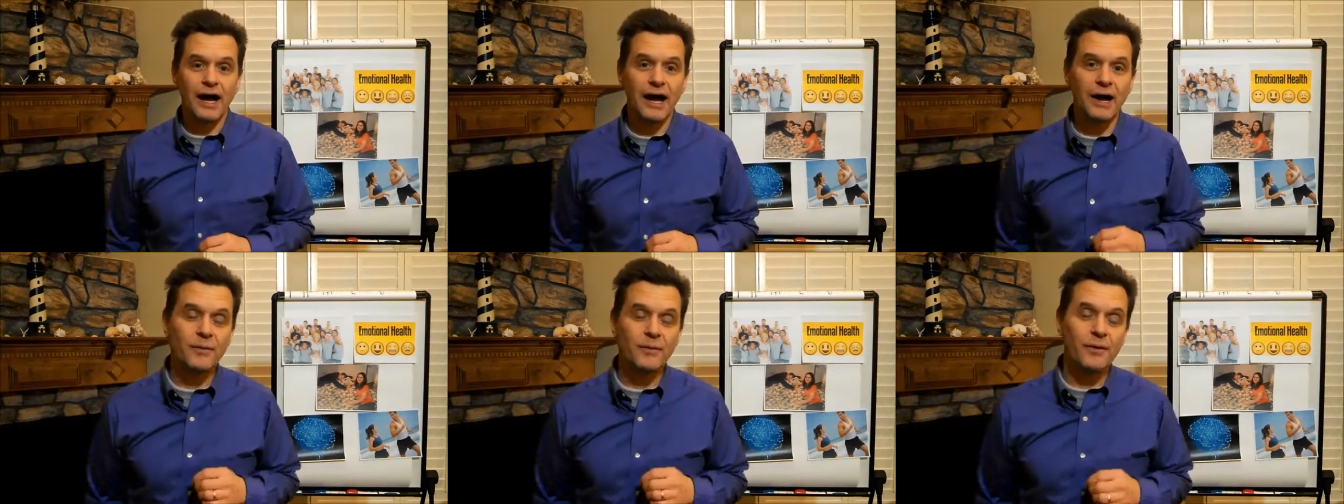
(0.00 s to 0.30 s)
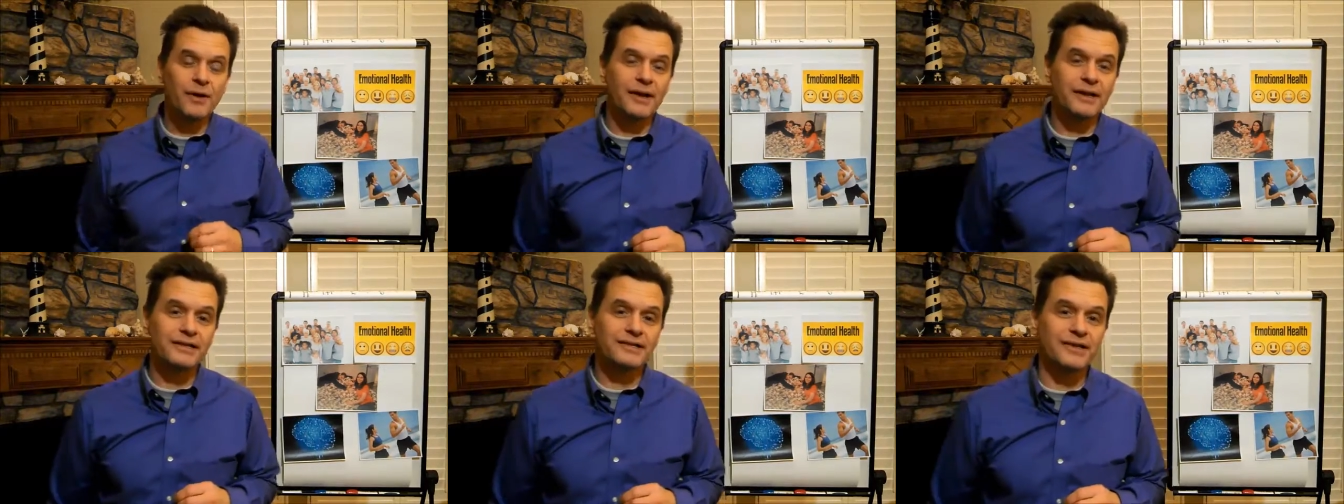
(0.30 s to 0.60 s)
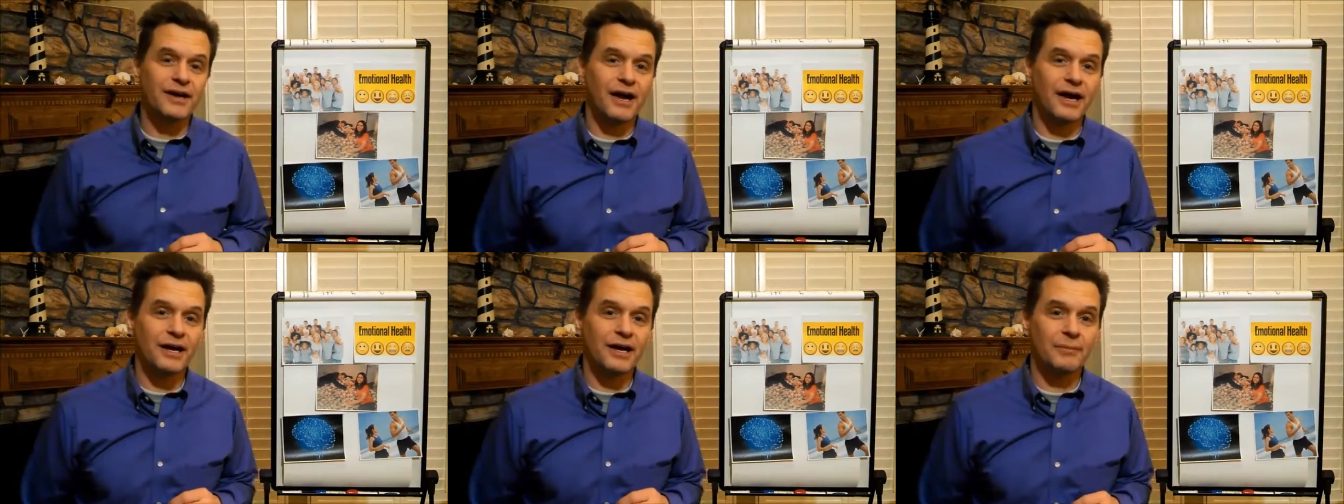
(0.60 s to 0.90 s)
I want to
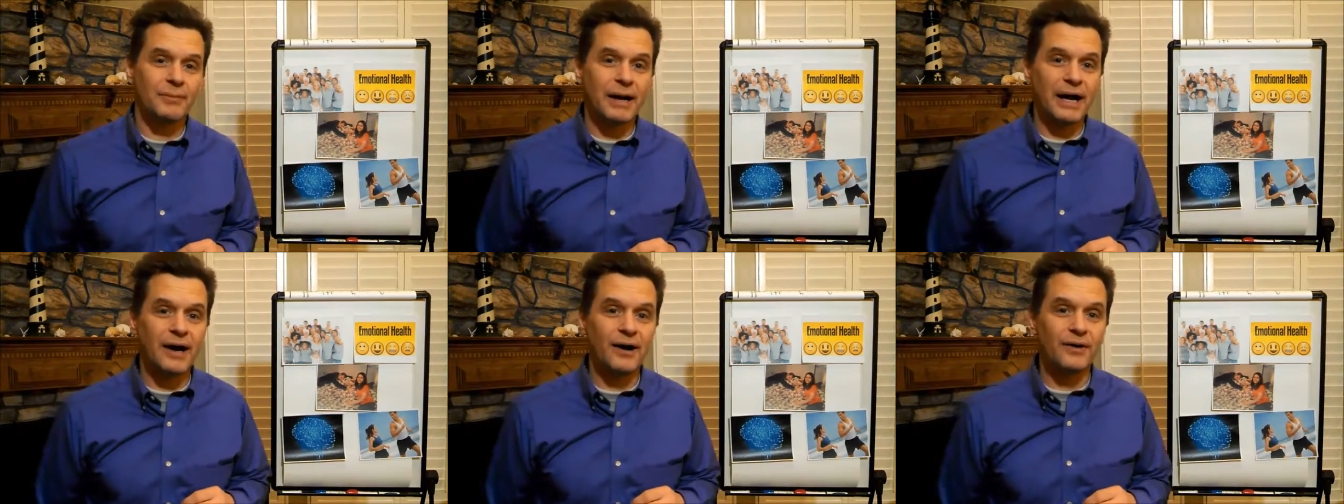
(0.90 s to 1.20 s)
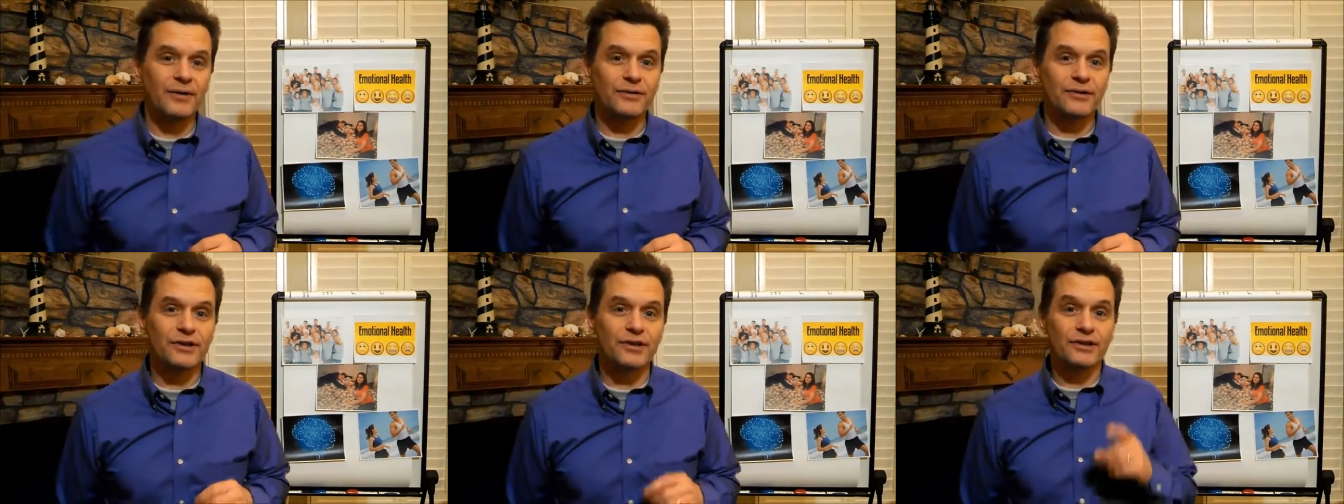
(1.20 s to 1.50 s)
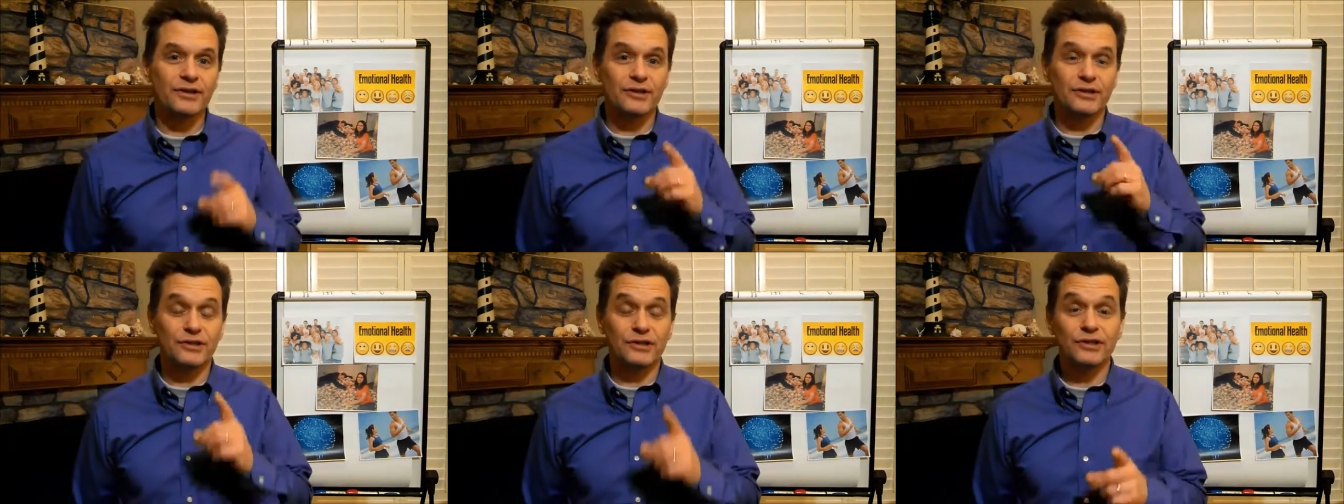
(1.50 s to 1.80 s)
talk about
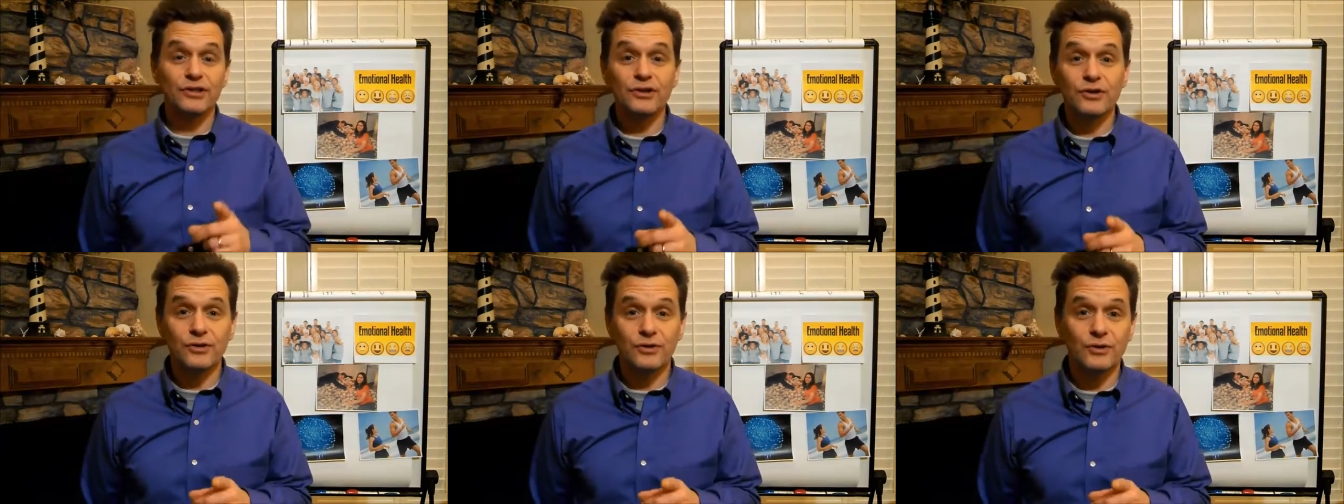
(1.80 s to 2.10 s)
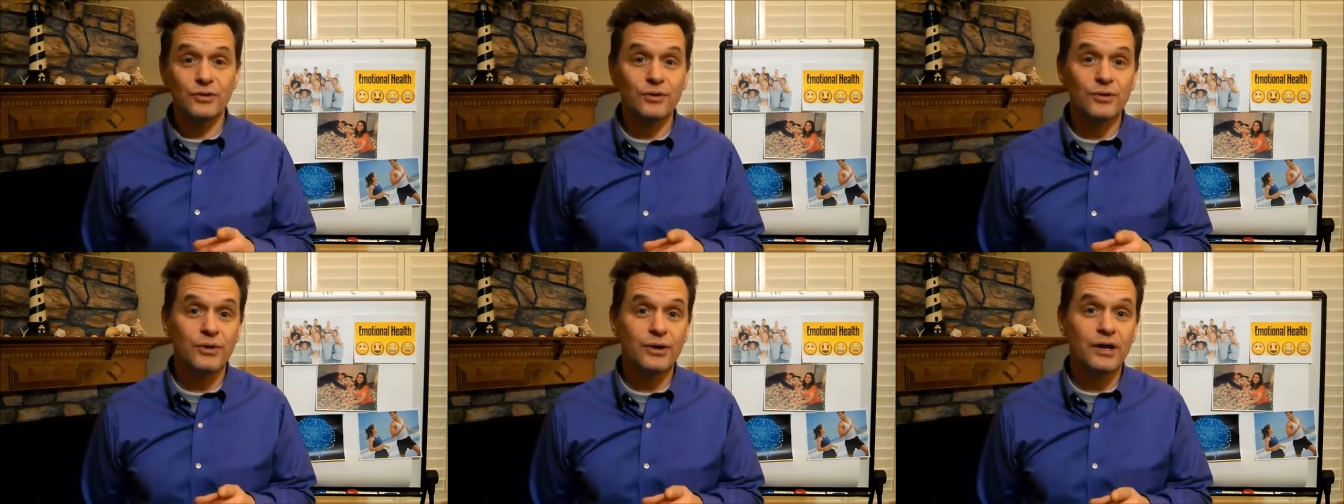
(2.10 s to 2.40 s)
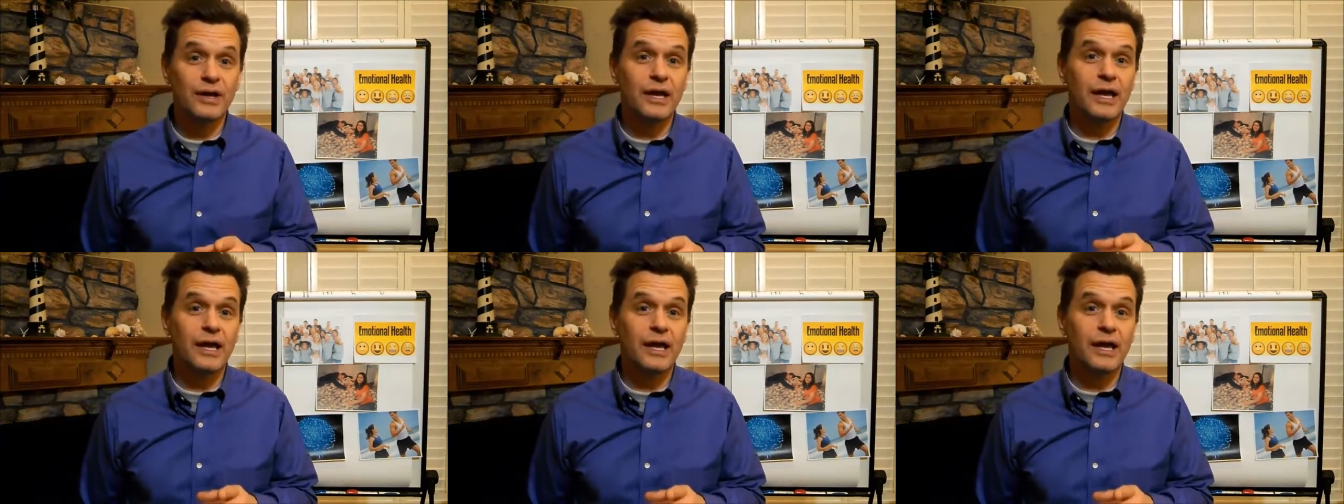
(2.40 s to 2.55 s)
you